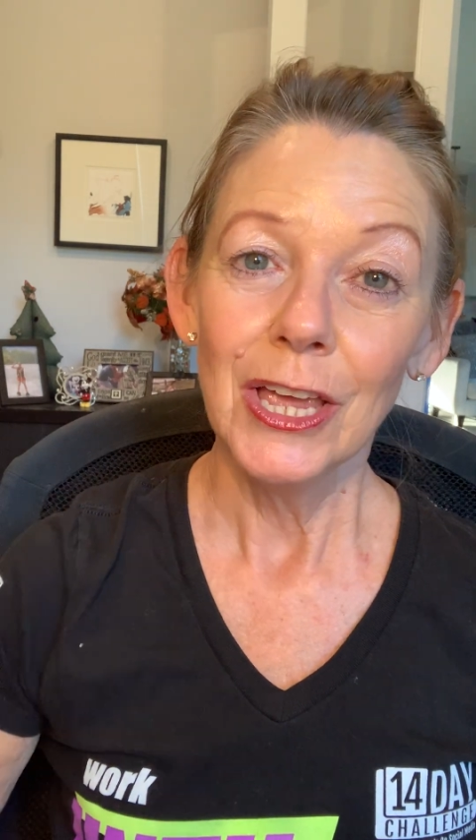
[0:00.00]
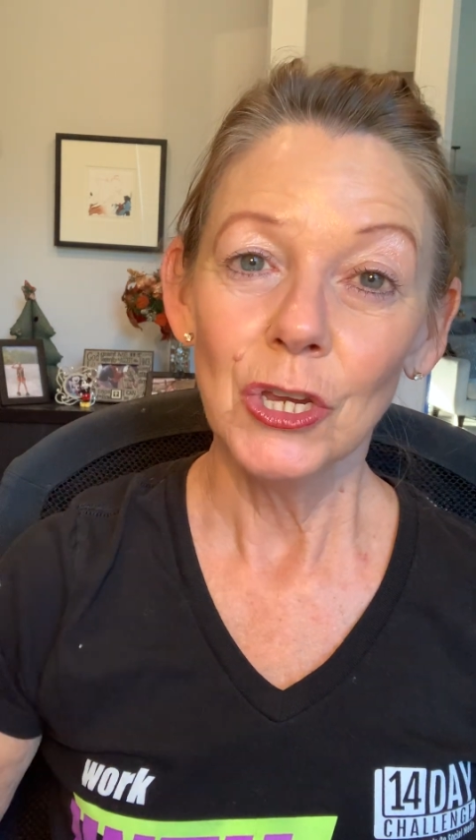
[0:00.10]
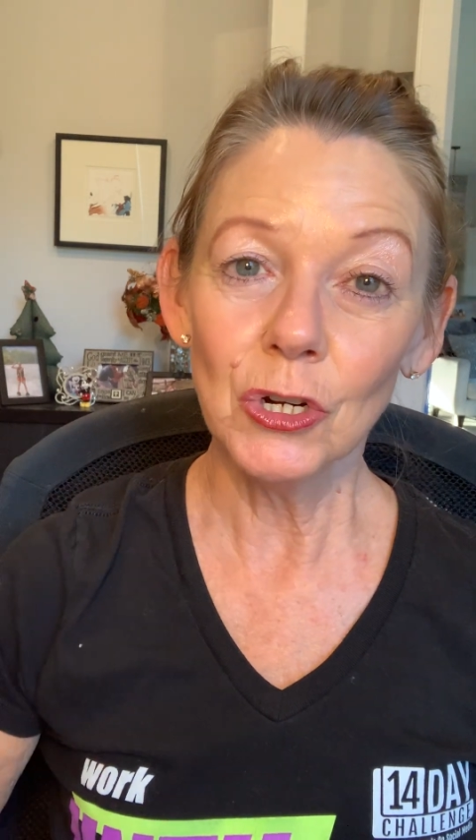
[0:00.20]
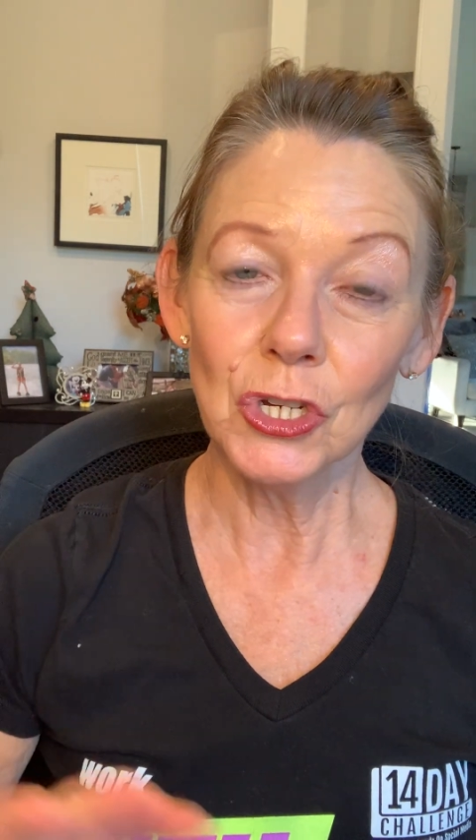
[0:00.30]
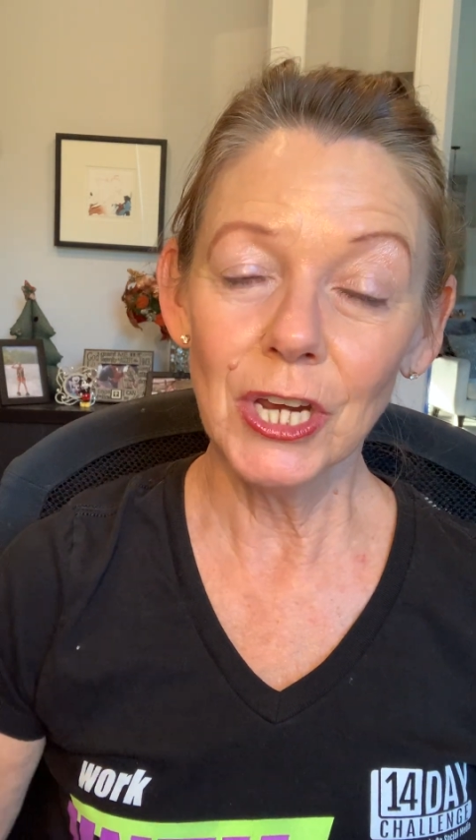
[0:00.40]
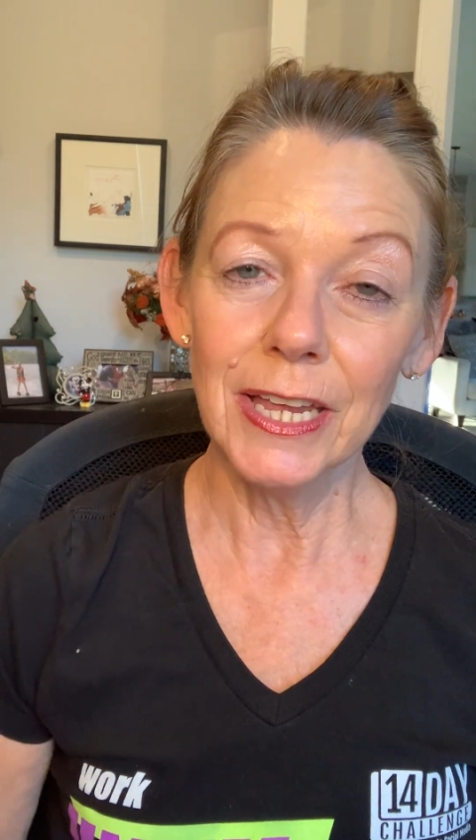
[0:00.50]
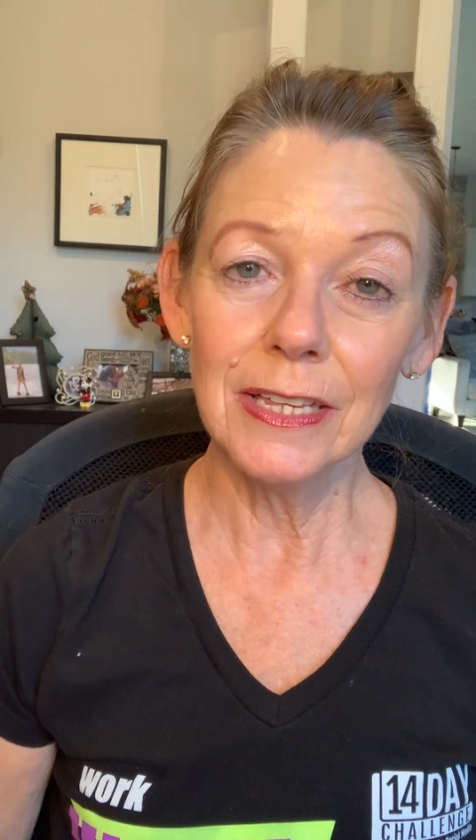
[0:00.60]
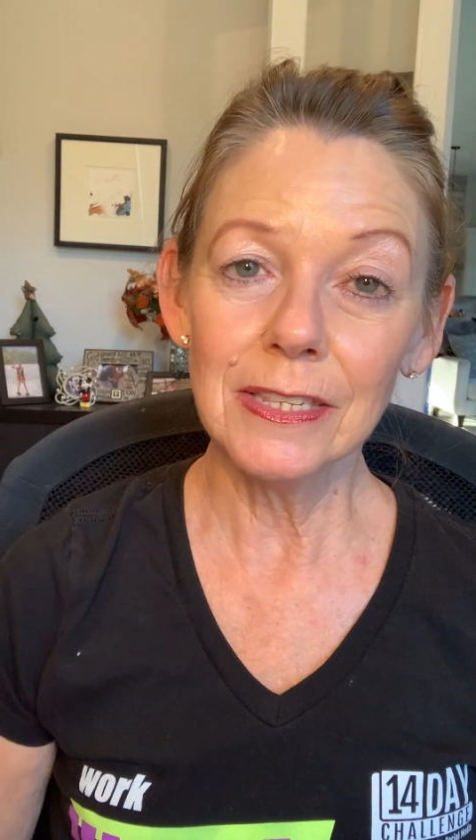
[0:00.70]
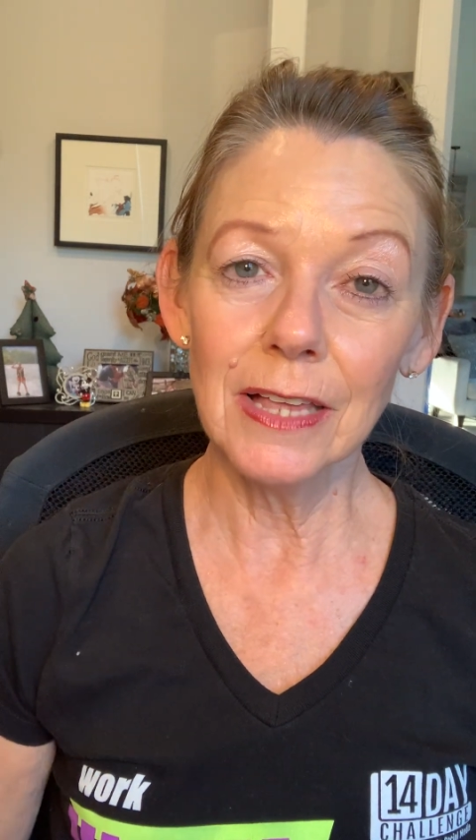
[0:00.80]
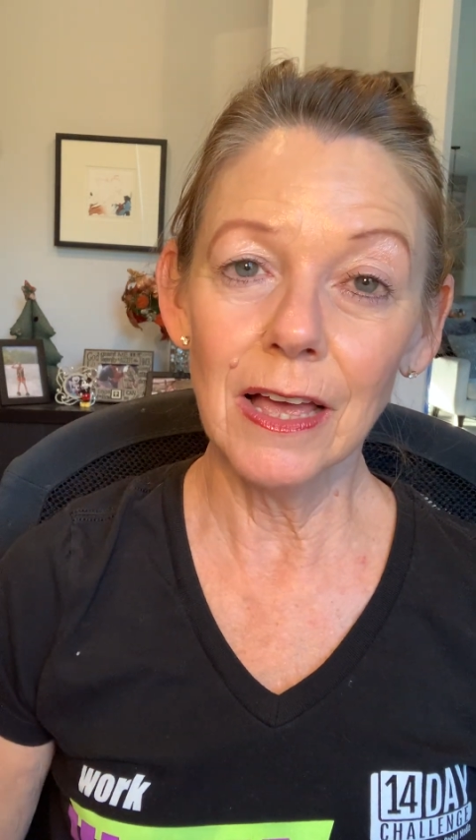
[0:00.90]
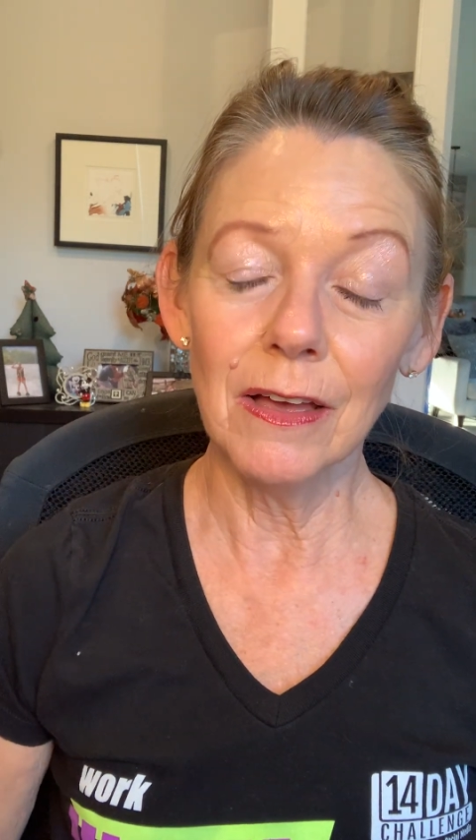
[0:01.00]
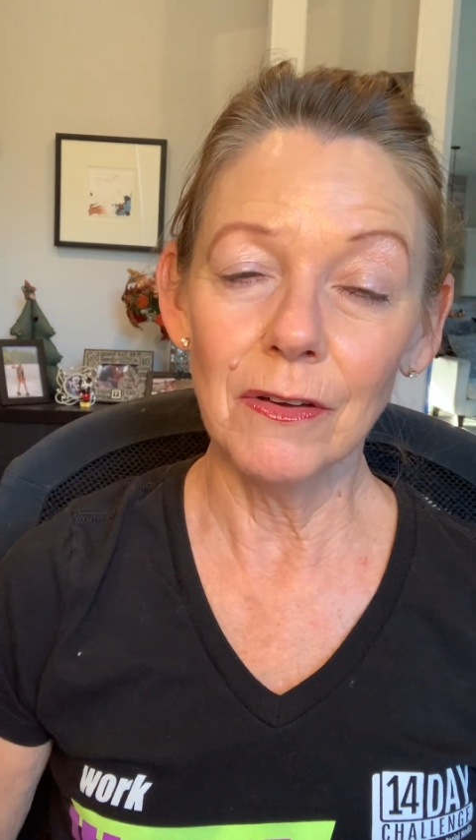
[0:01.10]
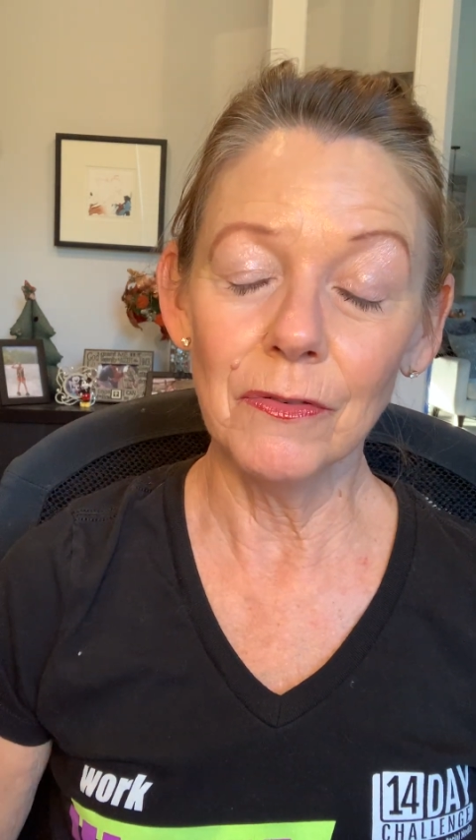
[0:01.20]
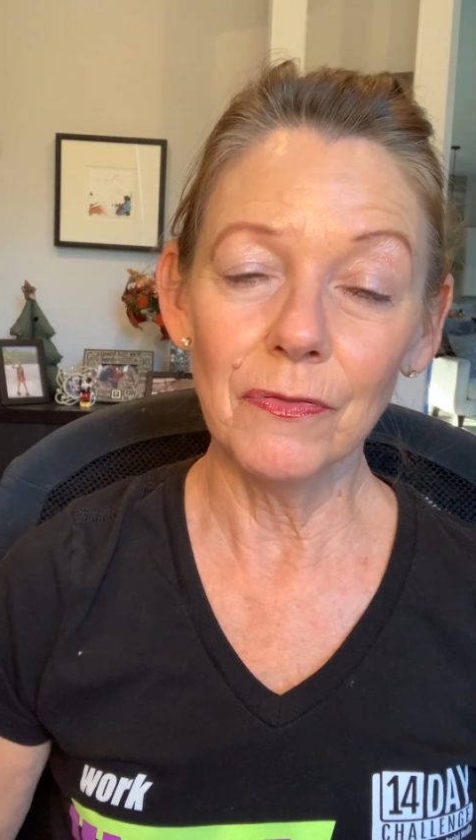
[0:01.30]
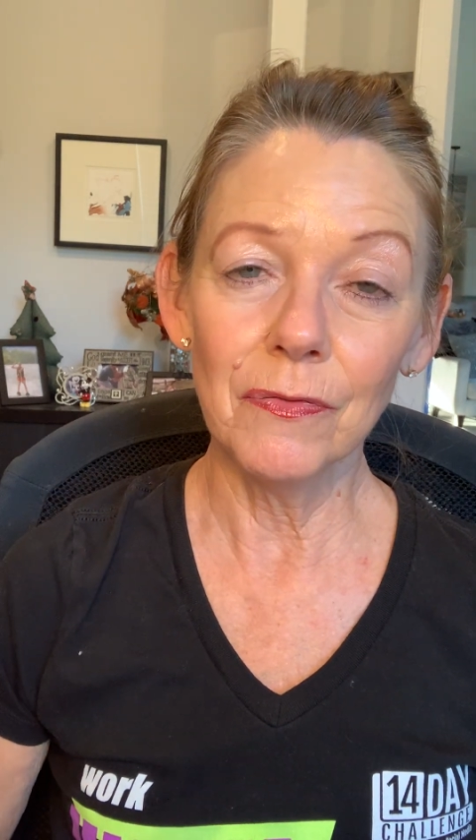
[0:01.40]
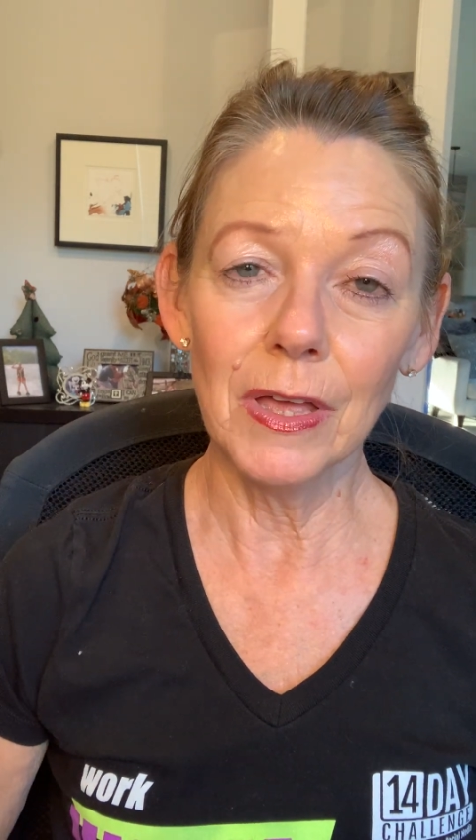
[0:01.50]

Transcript: your chance of